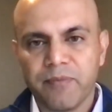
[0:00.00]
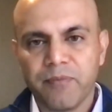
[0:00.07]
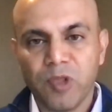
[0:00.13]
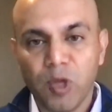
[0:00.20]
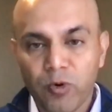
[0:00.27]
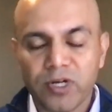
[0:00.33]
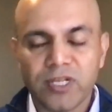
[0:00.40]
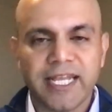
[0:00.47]

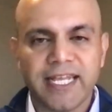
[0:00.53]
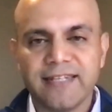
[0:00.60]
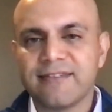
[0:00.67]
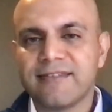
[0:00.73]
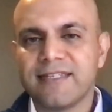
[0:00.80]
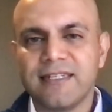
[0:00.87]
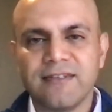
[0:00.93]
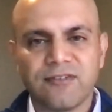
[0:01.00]
lower
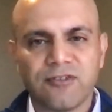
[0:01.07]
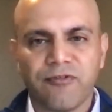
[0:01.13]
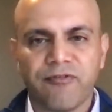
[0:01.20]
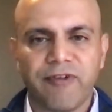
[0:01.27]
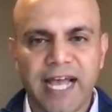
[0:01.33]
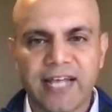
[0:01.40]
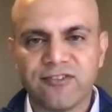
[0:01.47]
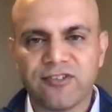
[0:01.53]
latency, so
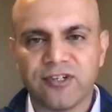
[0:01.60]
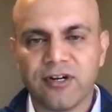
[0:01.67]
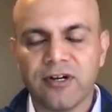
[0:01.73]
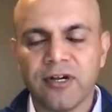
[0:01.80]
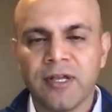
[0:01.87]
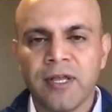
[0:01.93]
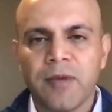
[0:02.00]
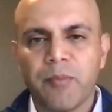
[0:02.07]
faster,
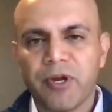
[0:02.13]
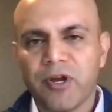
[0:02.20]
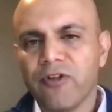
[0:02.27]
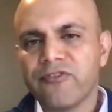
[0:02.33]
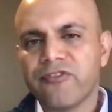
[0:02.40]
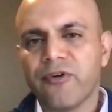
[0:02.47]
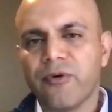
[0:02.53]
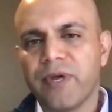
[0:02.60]
but
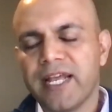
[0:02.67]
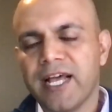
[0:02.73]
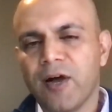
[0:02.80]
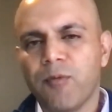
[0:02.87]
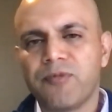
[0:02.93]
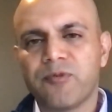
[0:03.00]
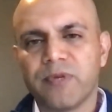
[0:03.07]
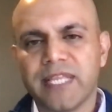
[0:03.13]
also it
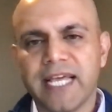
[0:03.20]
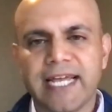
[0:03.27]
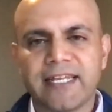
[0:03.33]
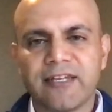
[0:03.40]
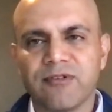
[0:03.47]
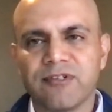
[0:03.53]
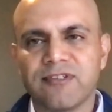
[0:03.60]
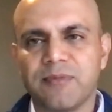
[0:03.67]
helps with
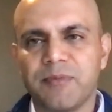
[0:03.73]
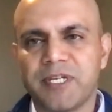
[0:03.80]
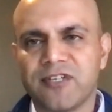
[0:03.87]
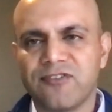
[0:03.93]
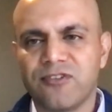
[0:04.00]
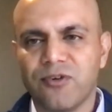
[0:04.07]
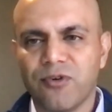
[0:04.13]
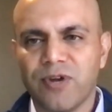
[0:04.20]
accuracy
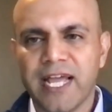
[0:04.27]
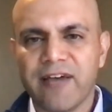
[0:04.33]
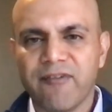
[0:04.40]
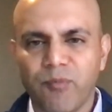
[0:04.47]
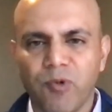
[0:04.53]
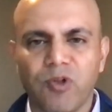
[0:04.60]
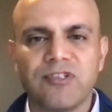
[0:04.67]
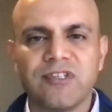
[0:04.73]
because you don't have
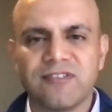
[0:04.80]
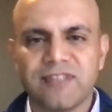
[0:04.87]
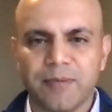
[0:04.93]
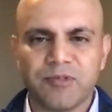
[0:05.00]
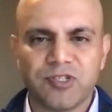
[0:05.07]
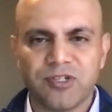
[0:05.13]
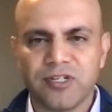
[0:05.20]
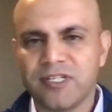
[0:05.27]

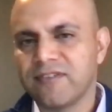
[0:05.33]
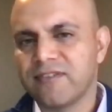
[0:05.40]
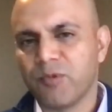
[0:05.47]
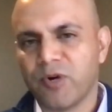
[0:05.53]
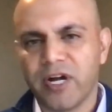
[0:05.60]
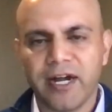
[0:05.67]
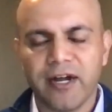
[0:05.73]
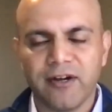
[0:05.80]
multi-step journeys
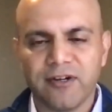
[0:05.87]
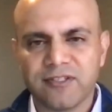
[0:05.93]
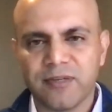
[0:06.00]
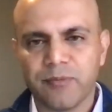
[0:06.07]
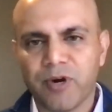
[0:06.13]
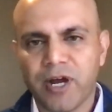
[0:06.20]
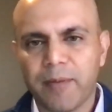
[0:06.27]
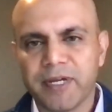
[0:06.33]
where errors
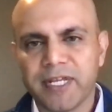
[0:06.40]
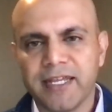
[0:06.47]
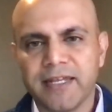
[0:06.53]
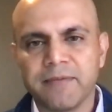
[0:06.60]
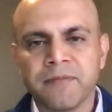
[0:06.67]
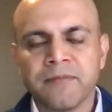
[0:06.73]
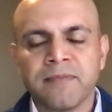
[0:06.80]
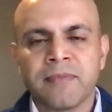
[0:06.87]
can propagate.
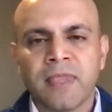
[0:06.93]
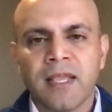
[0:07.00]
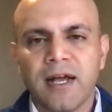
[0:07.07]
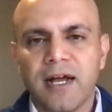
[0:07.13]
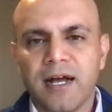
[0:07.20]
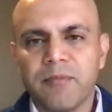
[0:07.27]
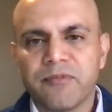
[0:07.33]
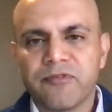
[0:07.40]

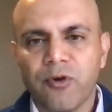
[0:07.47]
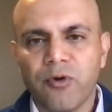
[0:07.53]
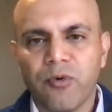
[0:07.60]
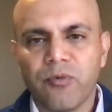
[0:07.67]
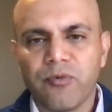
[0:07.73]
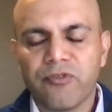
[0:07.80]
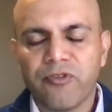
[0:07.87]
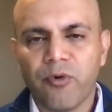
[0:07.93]

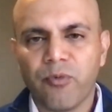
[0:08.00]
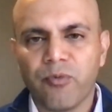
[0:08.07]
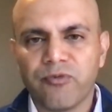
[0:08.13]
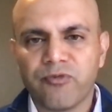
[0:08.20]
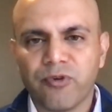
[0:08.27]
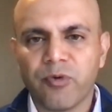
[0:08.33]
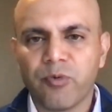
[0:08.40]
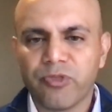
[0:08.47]
So
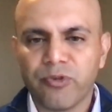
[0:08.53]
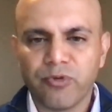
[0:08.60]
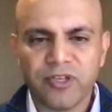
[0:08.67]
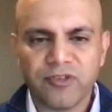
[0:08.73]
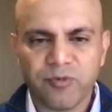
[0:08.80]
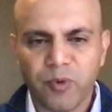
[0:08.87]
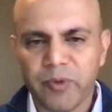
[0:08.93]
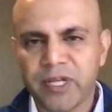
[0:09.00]
sort of through
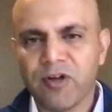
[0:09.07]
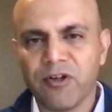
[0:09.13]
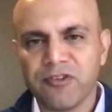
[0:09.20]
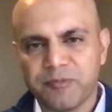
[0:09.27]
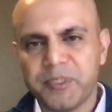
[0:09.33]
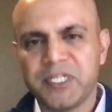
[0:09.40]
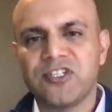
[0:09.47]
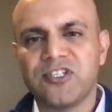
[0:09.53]
this, what we call
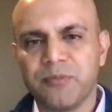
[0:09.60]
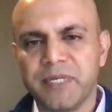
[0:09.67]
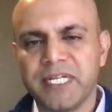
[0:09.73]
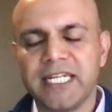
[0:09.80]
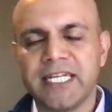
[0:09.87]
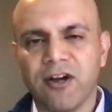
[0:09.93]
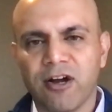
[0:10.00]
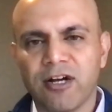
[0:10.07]
speech to
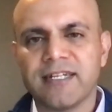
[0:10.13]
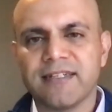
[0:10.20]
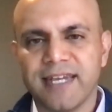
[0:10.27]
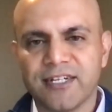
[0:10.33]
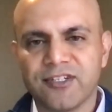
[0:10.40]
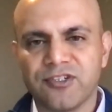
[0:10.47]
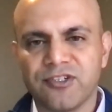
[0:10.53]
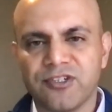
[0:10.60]
meaning
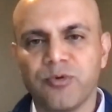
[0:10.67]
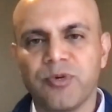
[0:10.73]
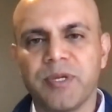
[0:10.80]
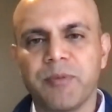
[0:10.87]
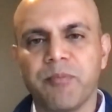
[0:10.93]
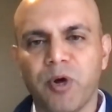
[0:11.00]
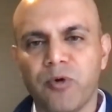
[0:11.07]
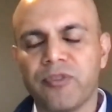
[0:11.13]
architecture,
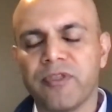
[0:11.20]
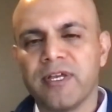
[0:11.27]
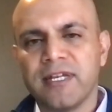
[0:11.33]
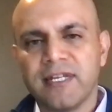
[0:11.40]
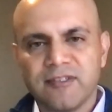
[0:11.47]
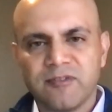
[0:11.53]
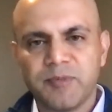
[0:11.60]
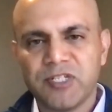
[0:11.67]
doing both
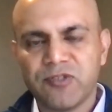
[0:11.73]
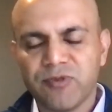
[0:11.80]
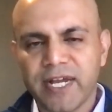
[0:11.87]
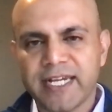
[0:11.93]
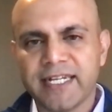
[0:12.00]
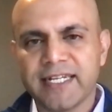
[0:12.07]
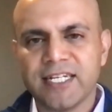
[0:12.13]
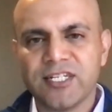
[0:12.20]
speech
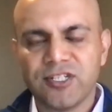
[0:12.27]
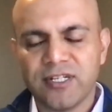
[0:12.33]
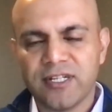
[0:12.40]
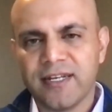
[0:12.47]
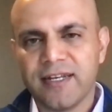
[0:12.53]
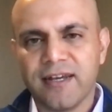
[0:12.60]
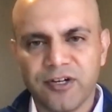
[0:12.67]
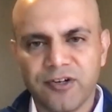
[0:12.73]
recognition
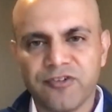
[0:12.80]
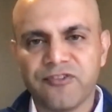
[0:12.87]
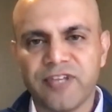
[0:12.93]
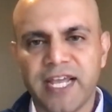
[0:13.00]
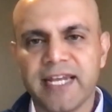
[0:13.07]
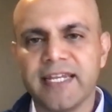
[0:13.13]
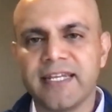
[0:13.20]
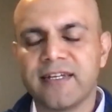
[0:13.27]
and
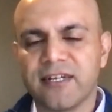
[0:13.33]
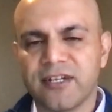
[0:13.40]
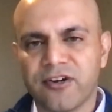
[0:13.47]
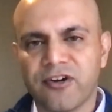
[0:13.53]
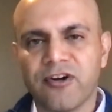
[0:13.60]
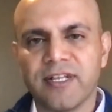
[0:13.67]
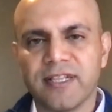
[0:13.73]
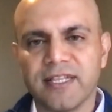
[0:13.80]
understanding
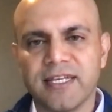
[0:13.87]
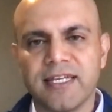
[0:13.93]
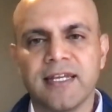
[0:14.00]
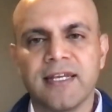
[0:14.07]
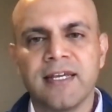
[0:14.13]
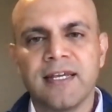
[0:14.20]
concurrently,